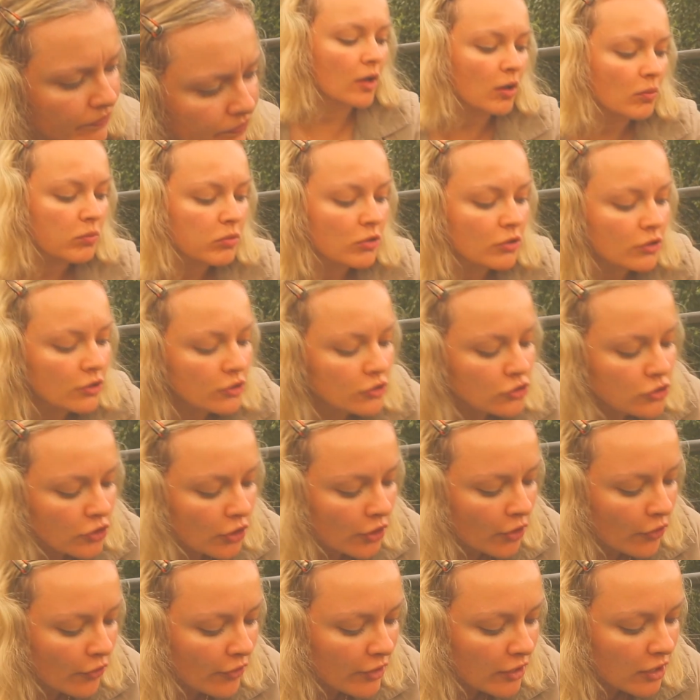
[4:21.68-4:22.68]
I'll put a
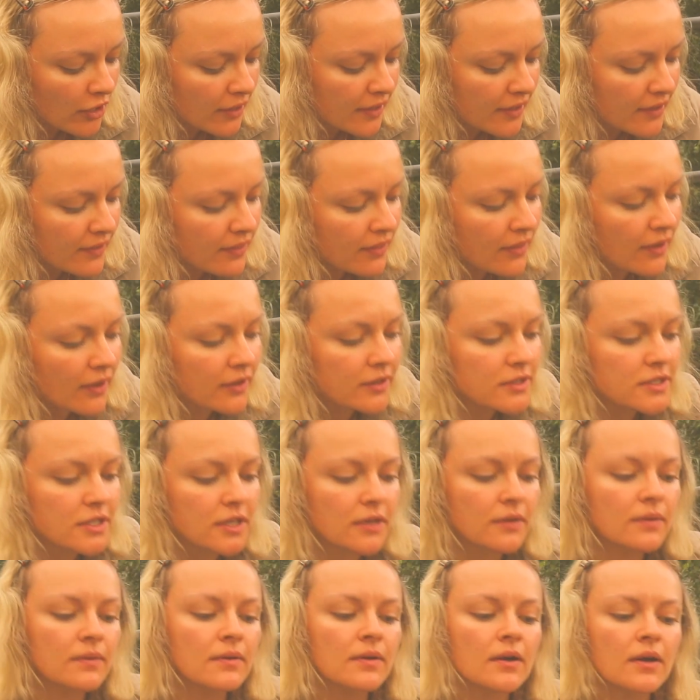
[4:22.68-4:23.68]
Diarolite in there
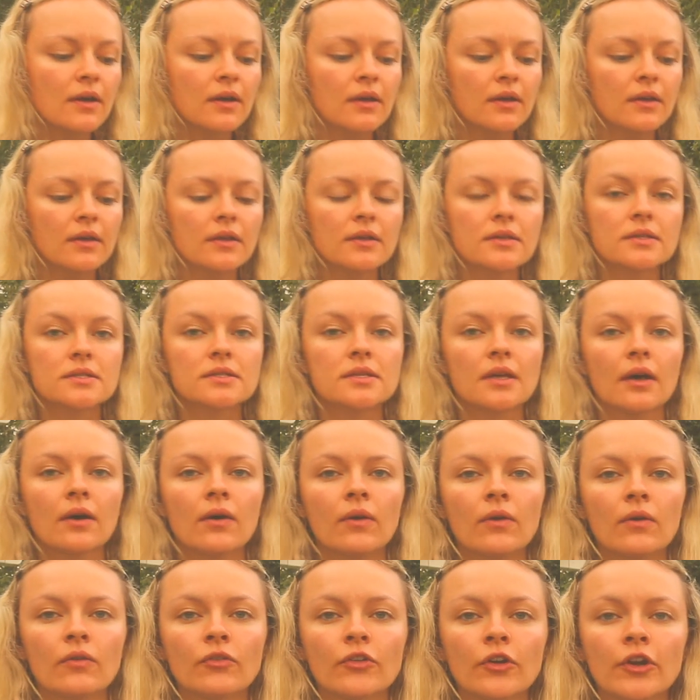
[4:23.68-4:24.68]
too.
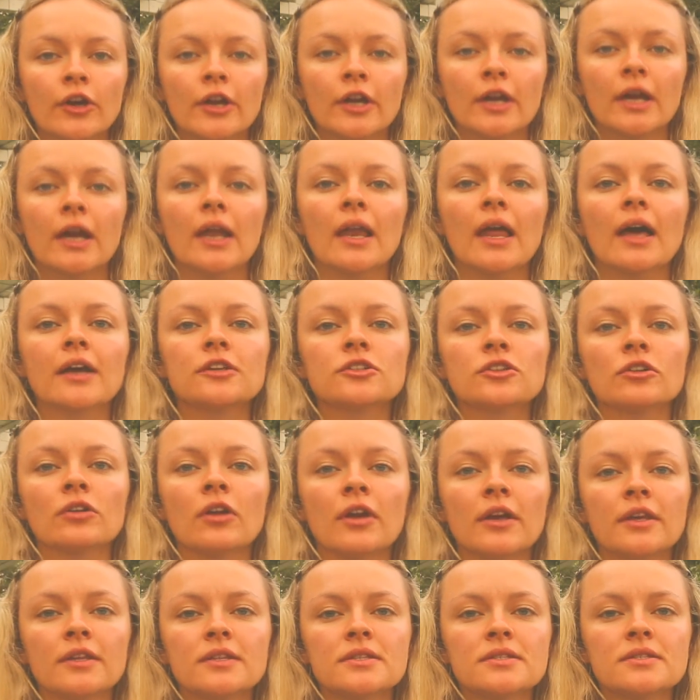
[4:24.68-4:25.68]
So for
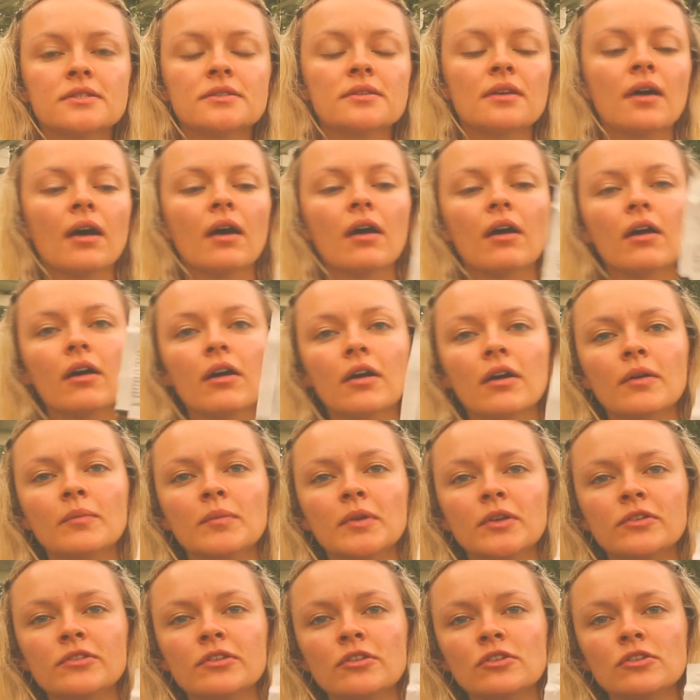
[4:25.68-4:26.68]
electrolytes, I'm
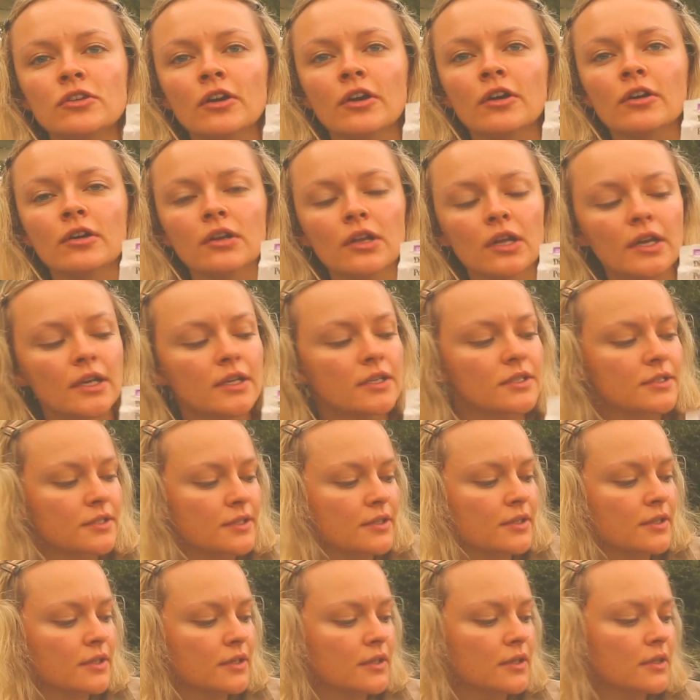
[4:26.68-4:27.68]
using Diarolite.
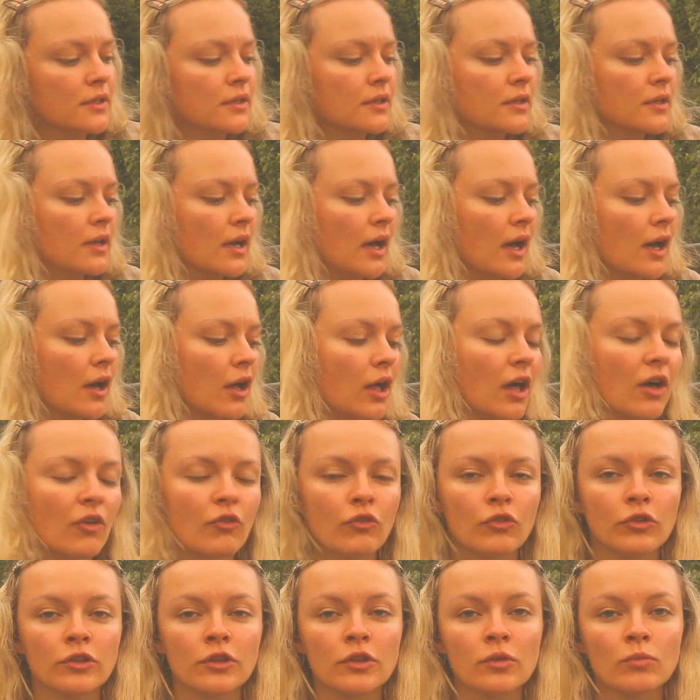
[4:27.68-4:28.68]
I'll
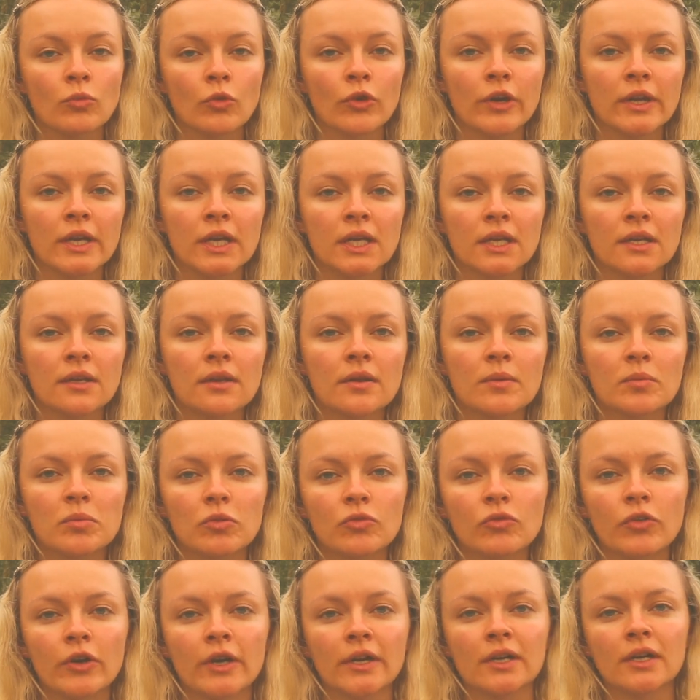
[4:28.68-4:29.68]
have one in the morning
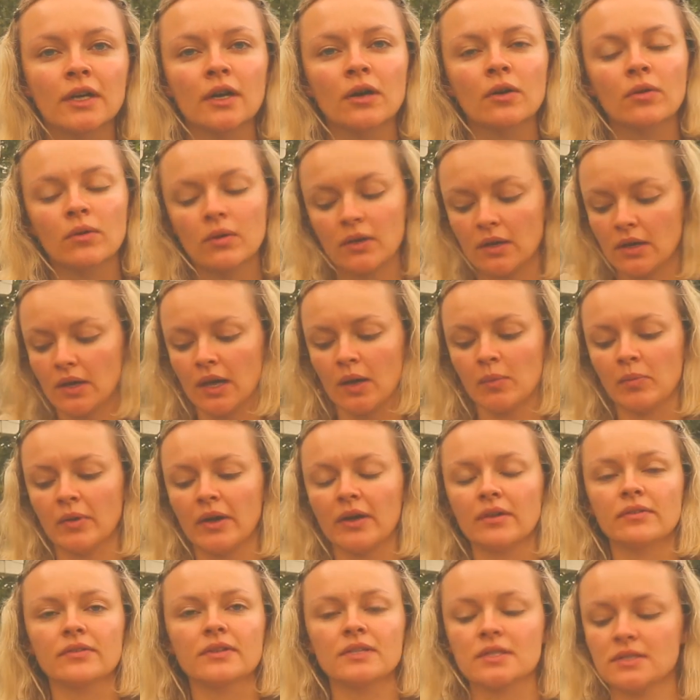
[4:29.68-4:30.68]
before I go at
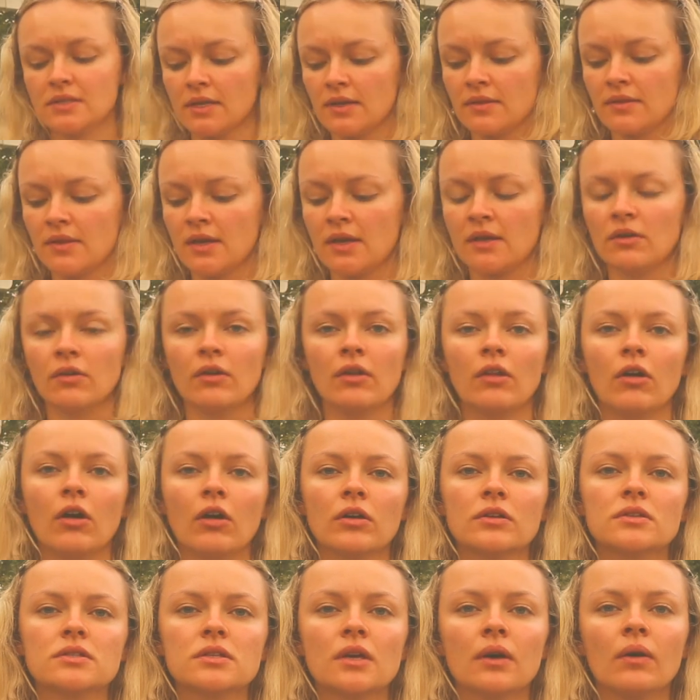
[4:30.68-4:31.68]
breakfast, and then I'll
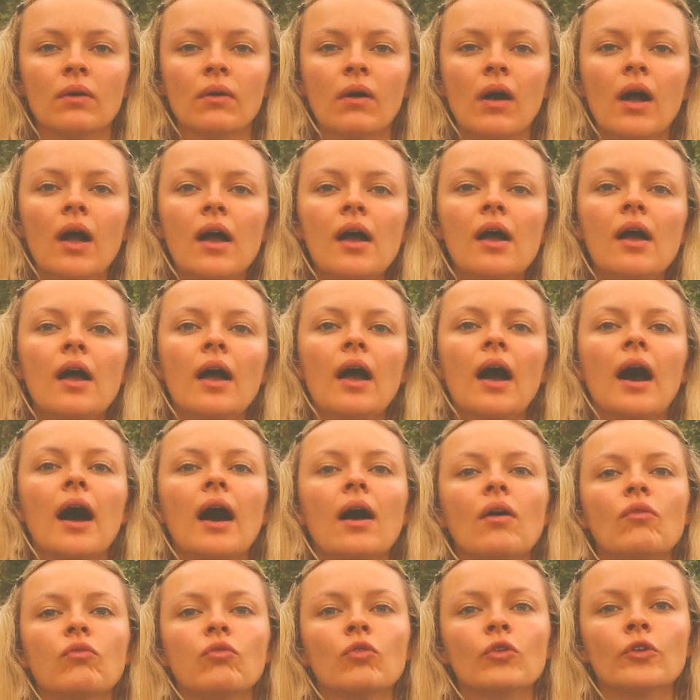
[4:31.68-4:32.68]
also
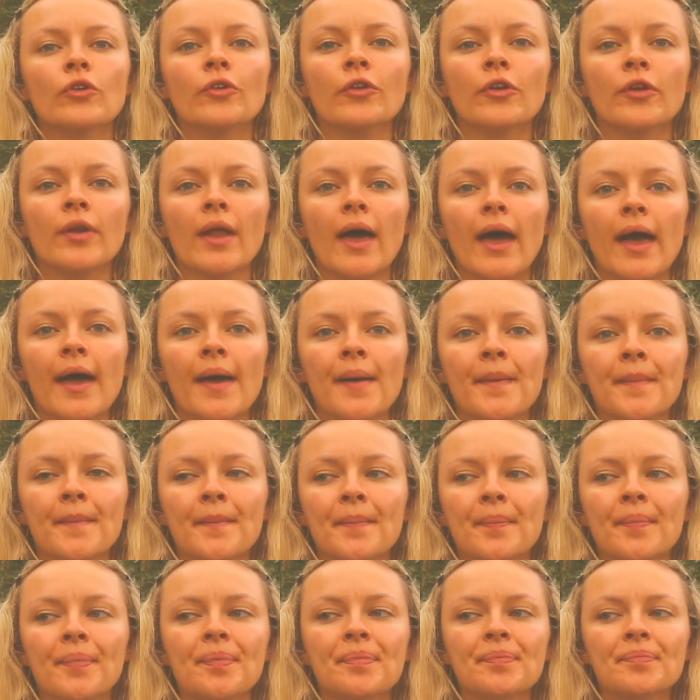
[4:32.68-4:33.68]
have one
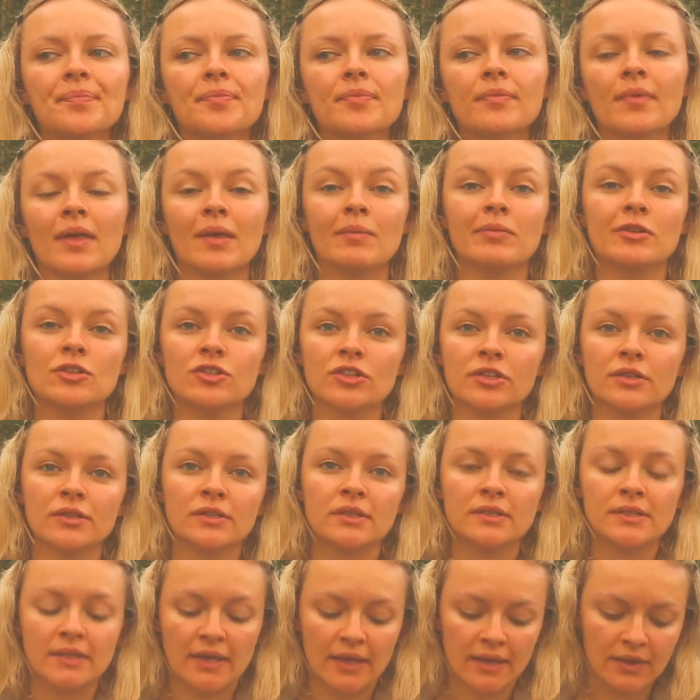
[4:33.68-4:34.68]
maybe during
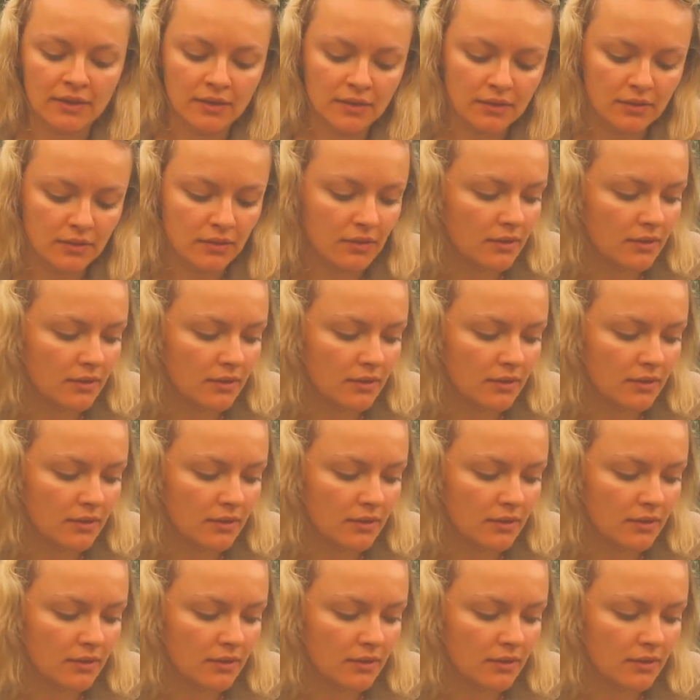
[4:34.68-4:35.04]
the day.